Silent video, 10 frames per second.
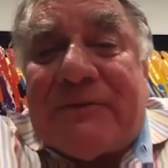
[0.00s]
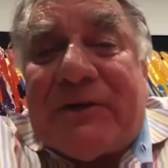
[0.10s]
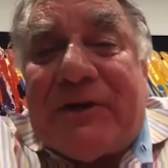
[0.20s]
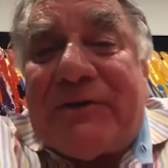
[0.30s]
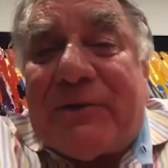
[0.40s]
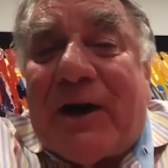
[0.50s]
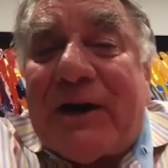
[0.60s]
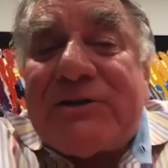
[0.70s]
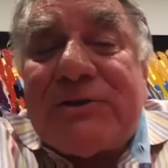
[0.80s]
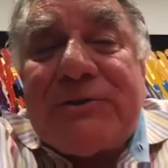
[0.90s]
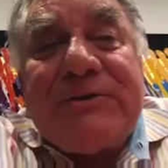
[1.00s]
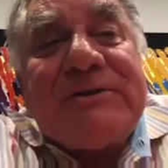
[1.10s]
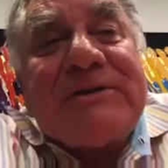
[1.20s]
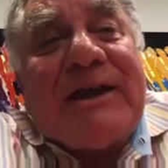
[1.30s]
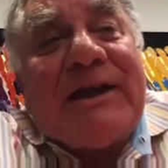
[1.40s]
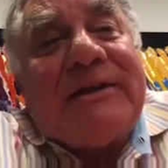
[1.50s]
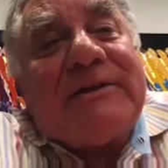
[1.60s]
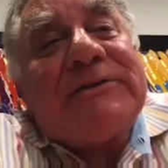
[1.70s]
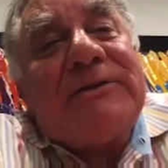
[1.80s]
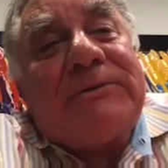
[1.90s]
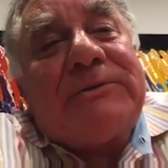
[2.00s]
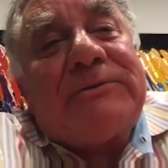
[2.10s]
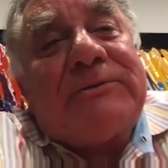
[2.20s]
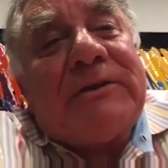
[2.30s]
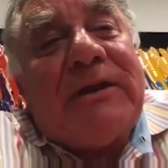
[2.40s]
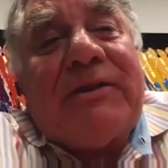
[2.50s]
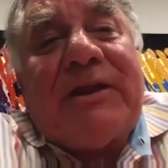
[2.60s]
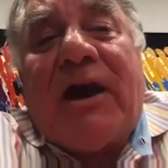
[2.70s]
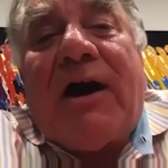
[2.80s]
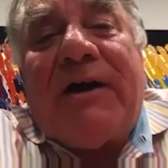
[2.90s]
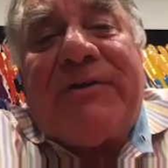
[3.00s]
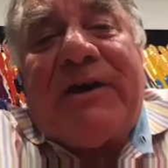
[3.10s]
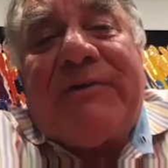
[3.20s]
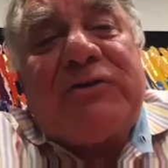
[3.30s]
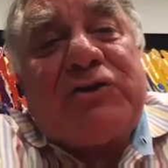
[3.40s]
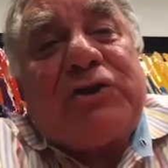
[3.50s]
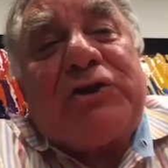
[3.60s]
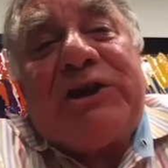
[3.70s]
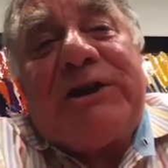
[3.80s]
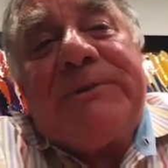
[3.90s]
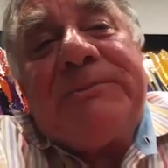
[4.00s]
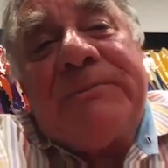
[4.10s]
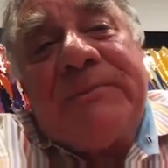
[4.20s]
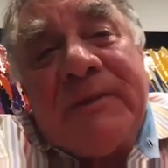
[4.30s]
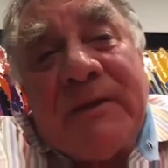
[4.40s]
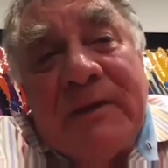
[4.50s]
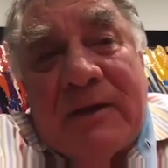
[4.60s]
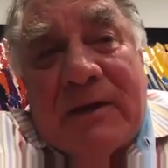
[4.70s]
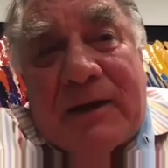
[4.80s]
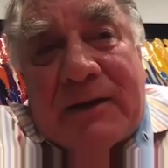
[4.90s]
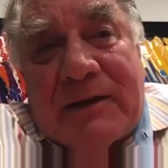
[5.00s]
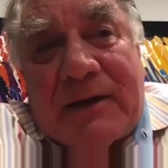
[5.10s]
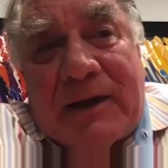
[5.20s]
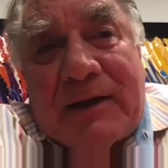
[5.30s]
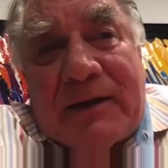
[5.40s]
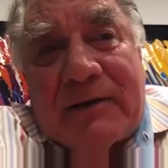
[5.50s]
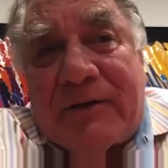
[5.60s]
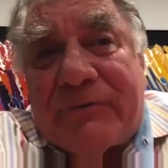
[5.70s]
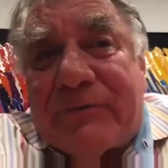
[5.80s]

you go to iTunes, and it's called The IVF Journey. And I've